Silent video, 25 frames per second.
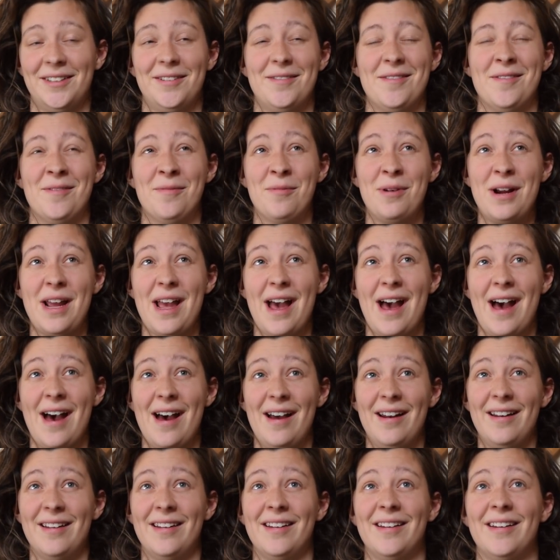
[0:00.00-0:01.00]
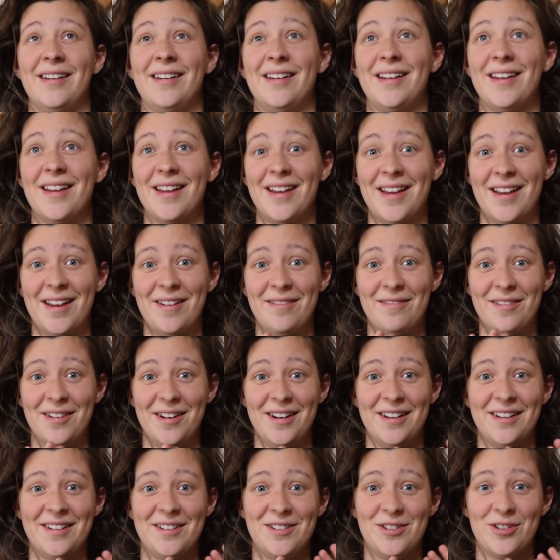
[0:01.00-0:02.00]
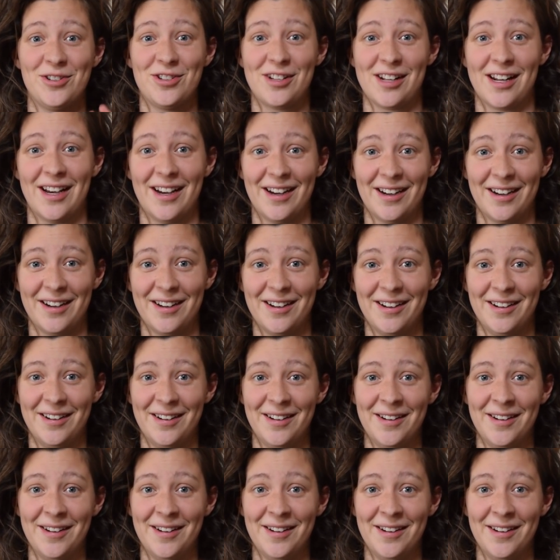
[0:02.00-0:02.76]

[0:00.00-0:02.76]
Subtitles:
We had, even in just like